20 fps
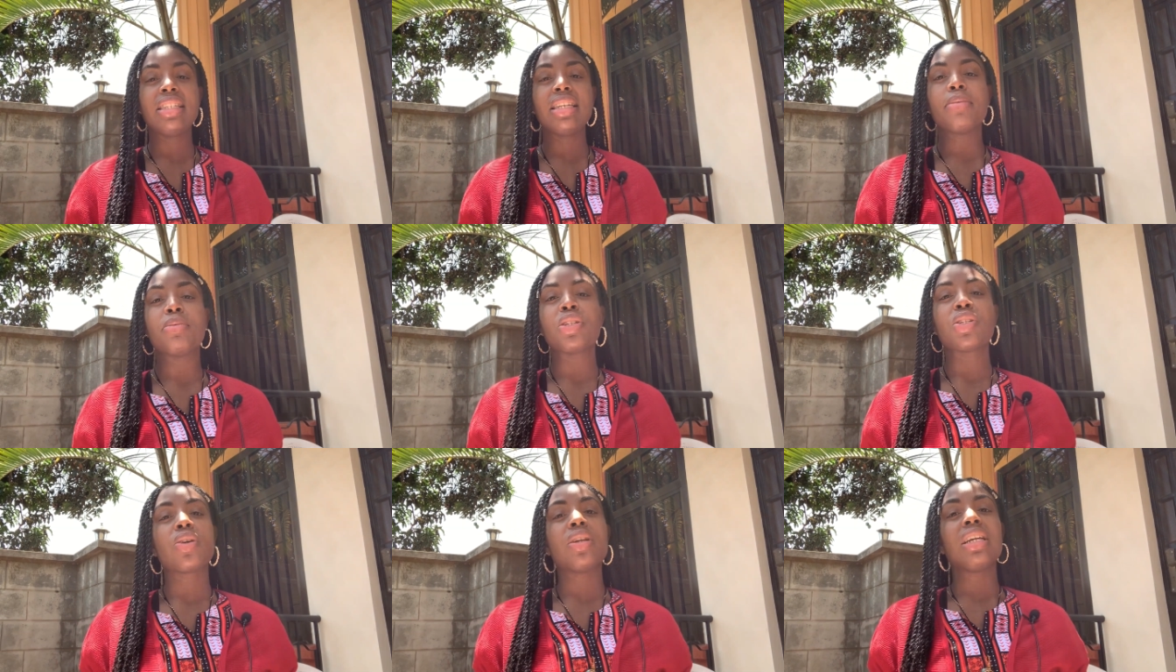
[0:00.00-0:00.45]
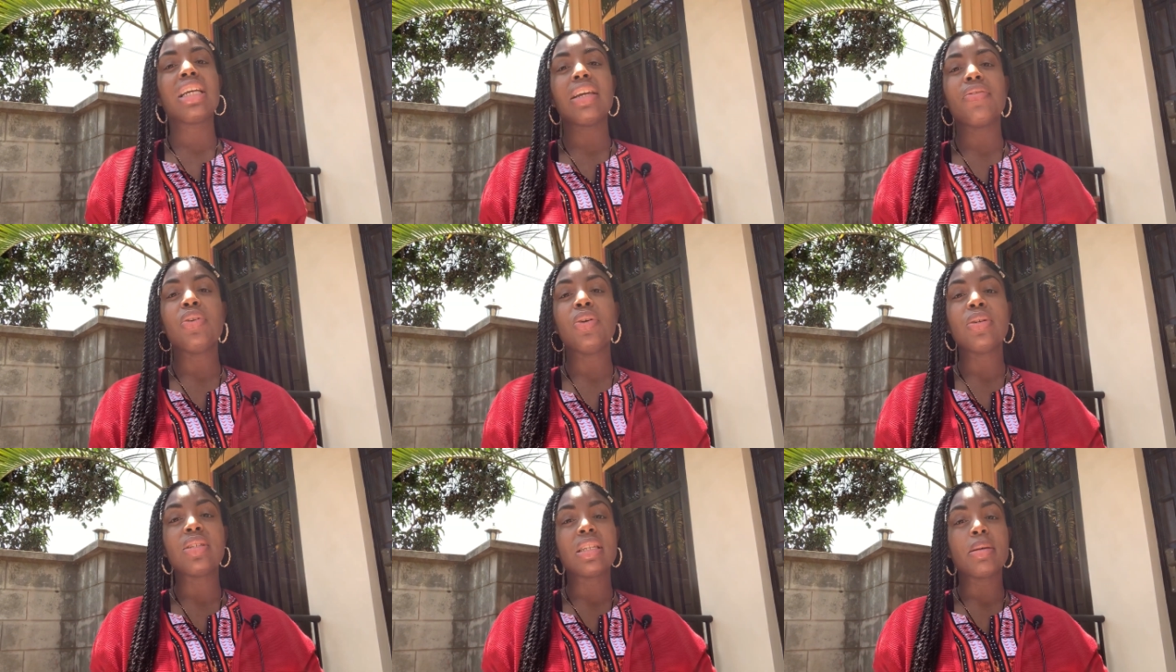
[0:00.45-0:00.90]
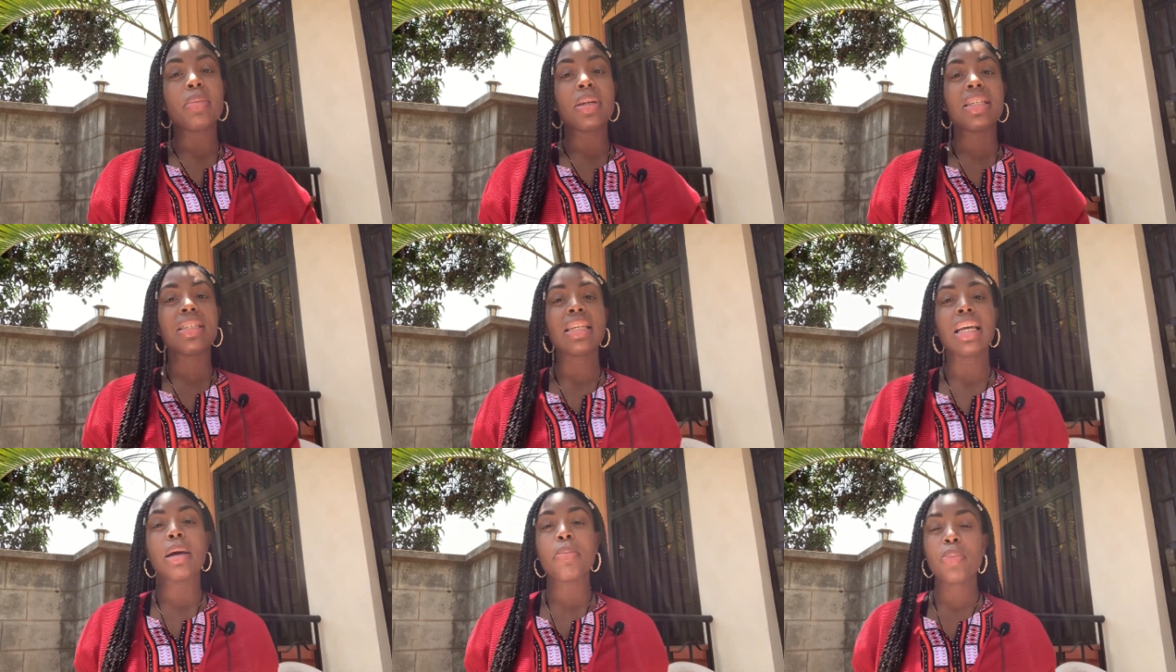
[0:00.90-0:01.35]
I'm just gonna give you some
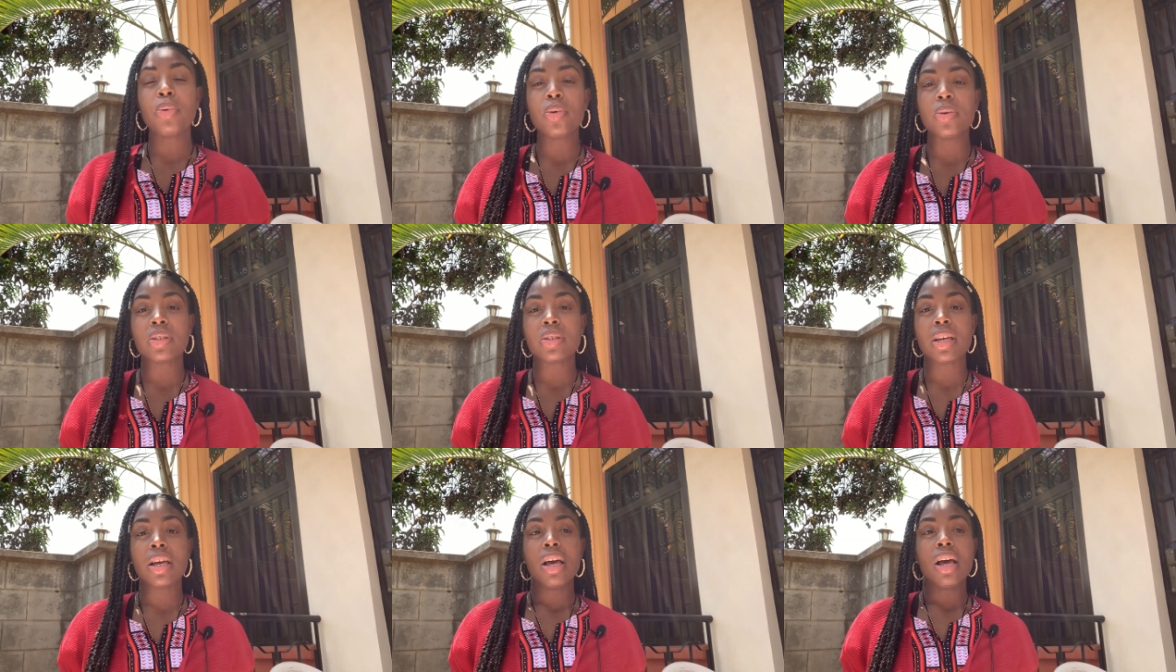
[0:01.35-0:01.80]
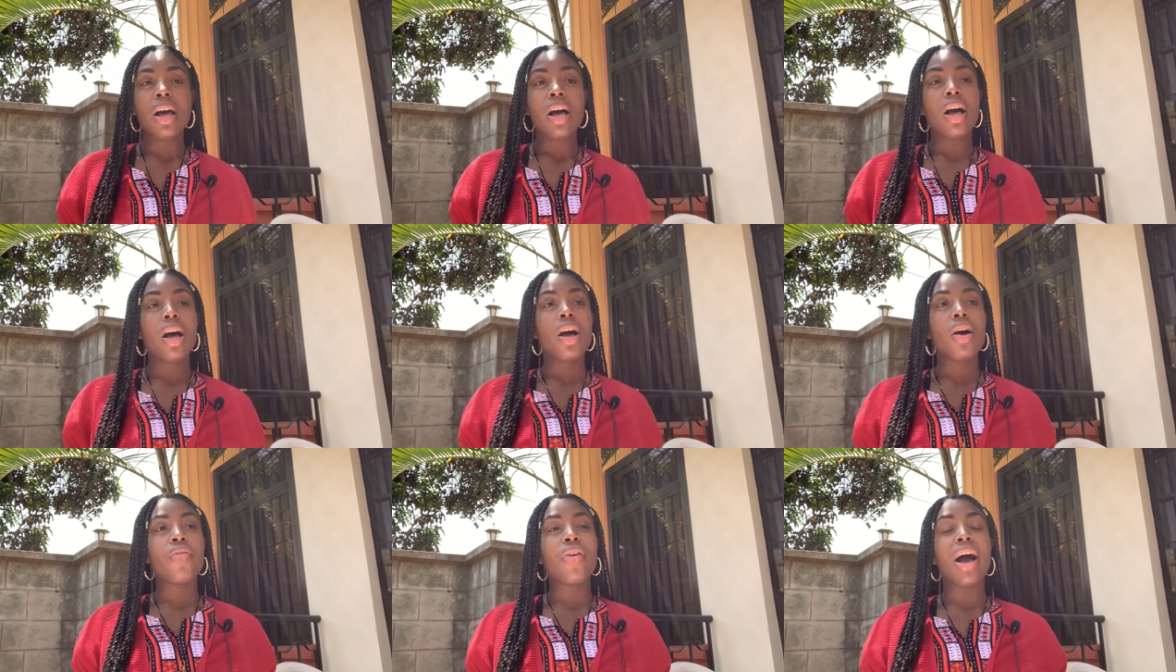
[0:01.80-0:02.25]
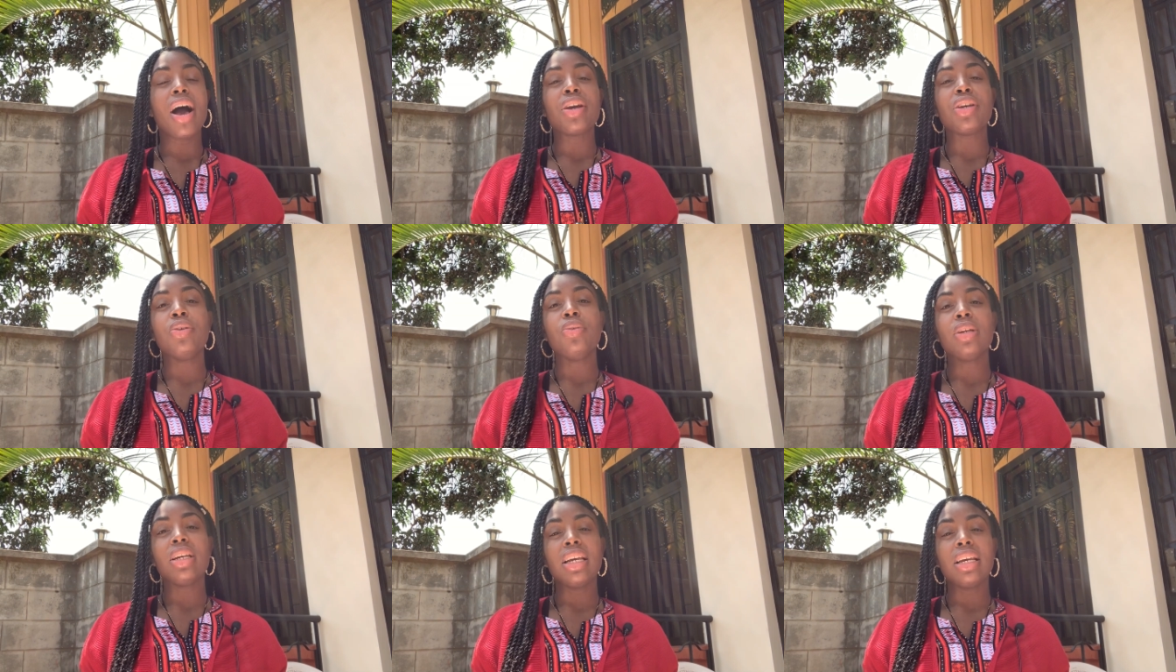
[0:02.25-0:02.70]
examples of how
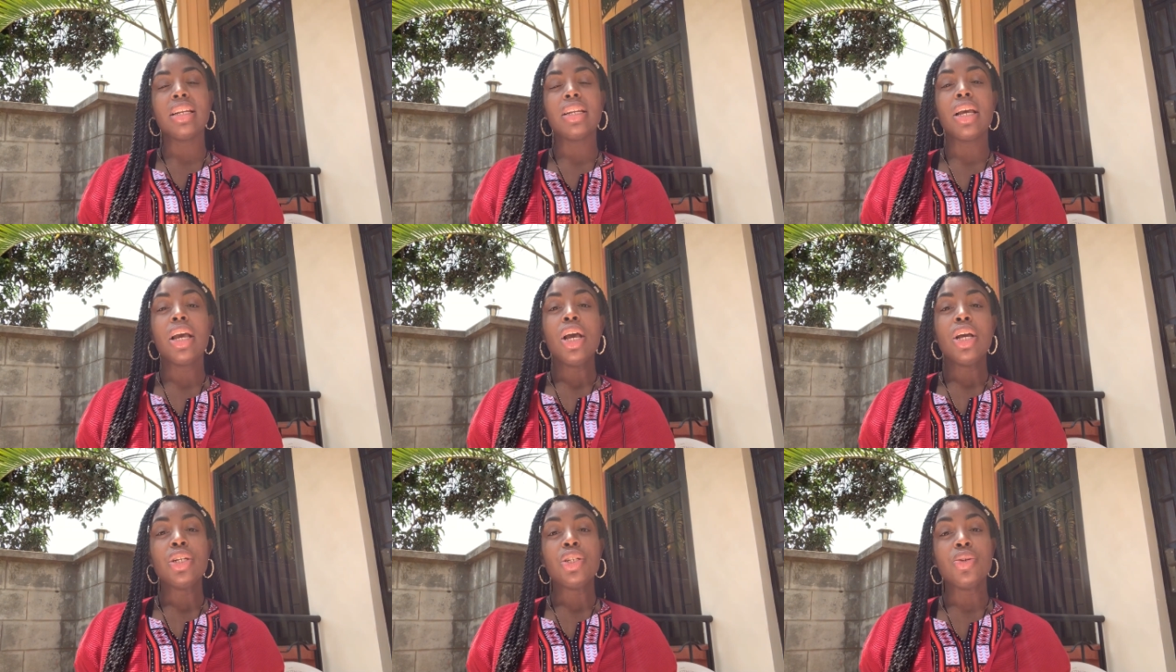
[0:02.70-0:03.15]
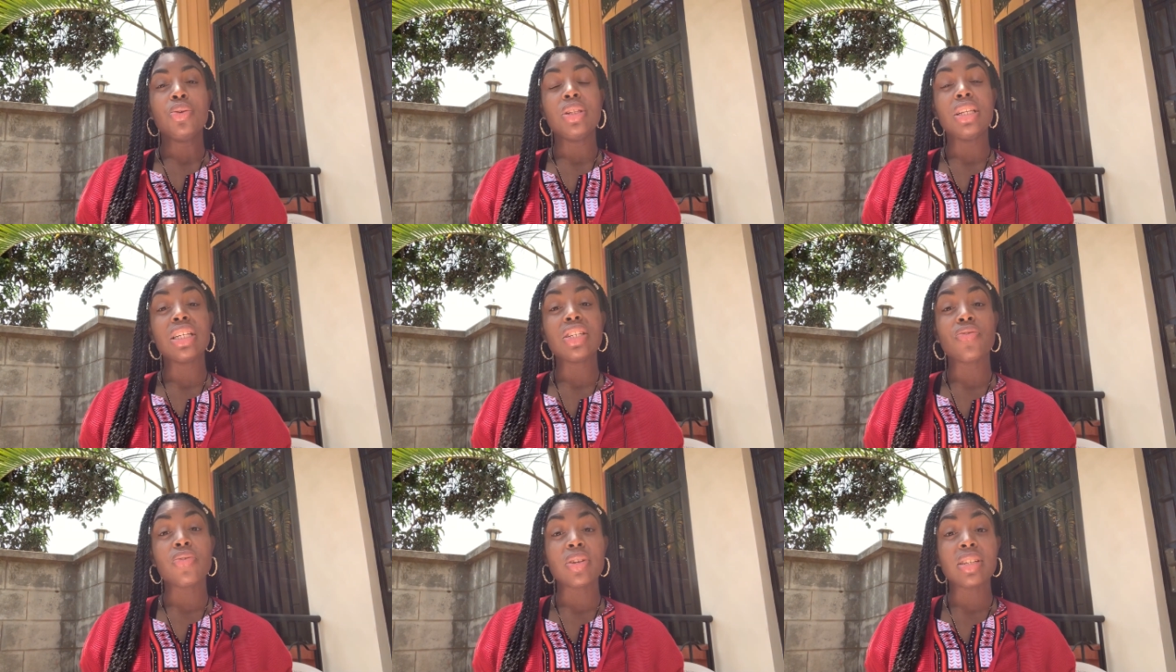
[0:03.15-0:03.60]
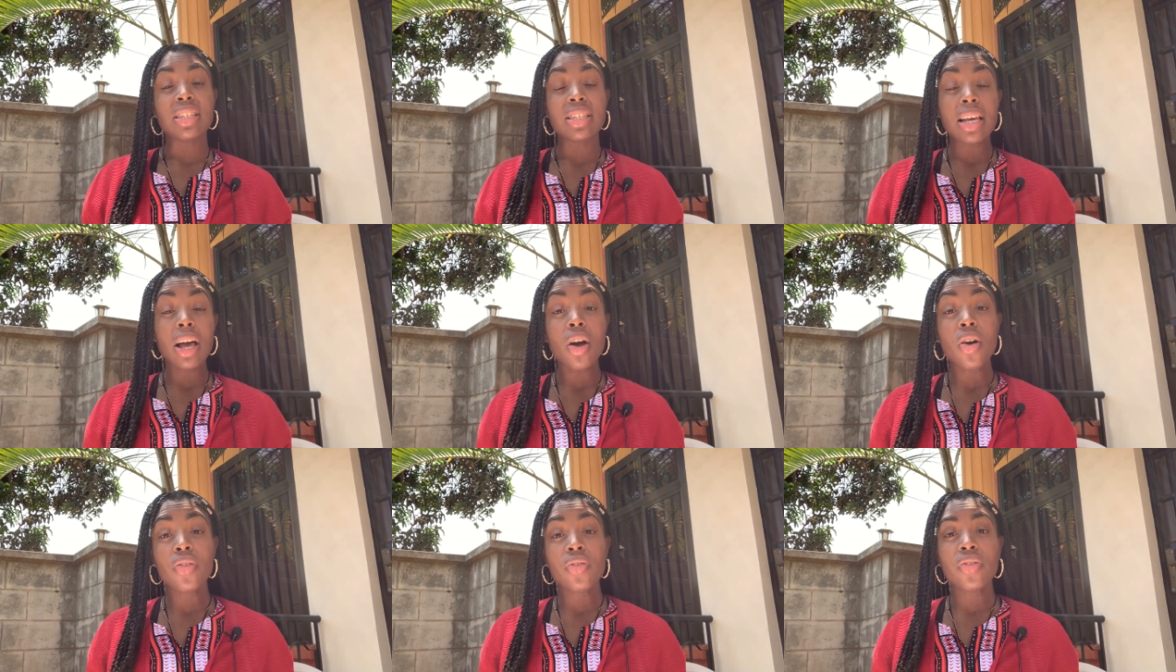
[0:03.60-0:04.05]
you can do this for
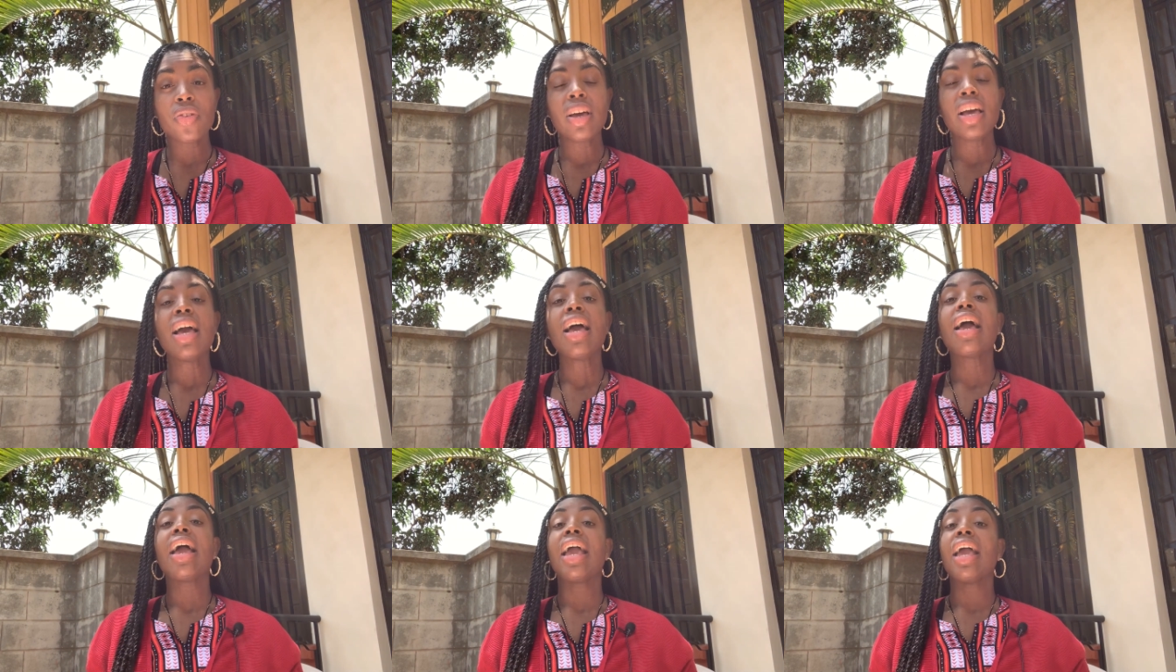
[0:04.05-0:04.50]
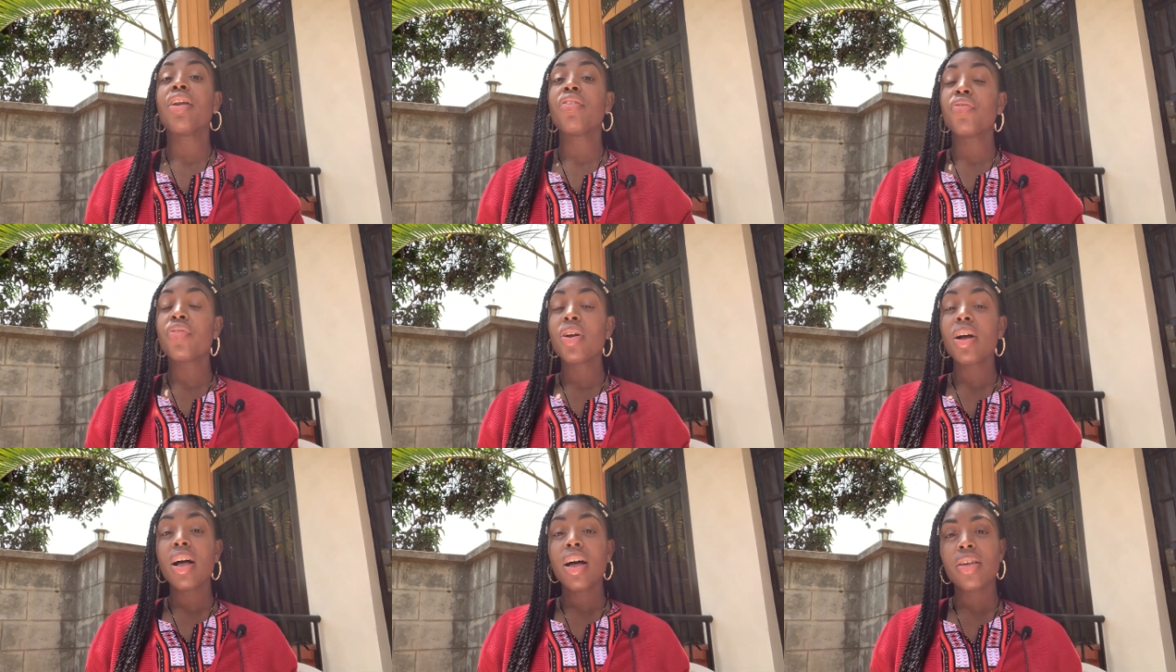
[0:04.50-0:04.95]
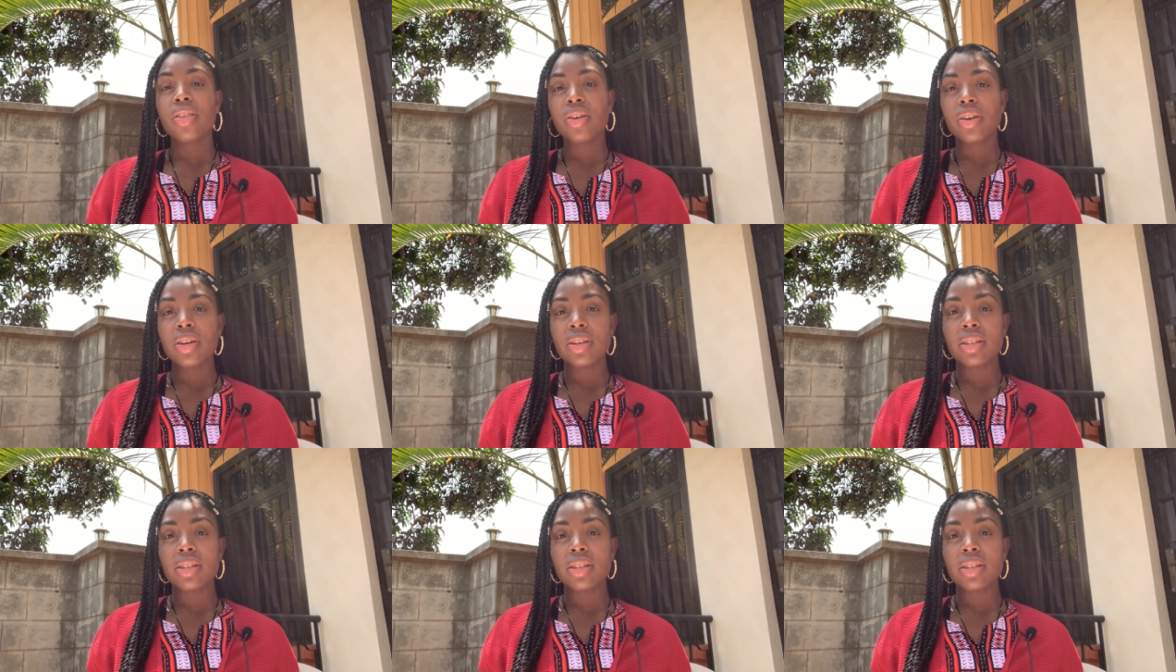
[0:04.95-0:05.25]
self and for others,